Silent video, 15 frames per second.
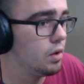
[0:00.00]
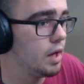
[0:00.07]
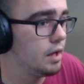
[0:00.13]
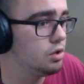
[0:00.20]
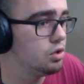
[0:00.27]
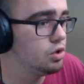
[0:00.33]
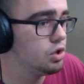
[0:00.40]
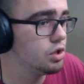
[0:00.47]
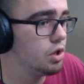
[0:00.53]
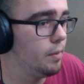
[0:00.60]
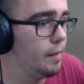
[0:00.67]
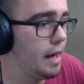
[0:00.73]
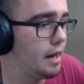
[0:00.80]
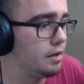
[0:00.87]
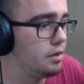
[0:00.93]
Okay, you just go
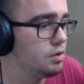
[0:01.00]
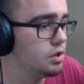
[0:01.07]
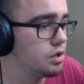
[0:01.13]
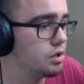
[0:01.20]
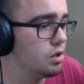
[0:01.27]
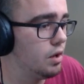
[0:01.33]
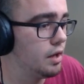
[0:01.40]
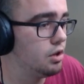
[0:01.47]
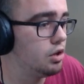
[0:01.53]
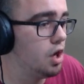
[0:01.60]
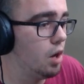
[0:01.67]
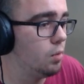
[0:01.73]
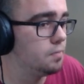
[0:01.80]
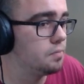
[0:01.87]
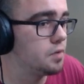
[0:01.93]
by. You just go ahead.
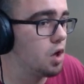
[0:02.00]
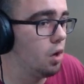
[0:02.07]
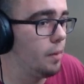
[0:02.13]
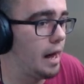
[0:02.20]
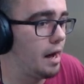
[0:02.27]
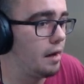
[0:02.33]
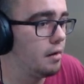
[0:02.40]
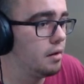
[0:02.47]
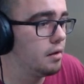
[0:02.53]
Nope! Go by.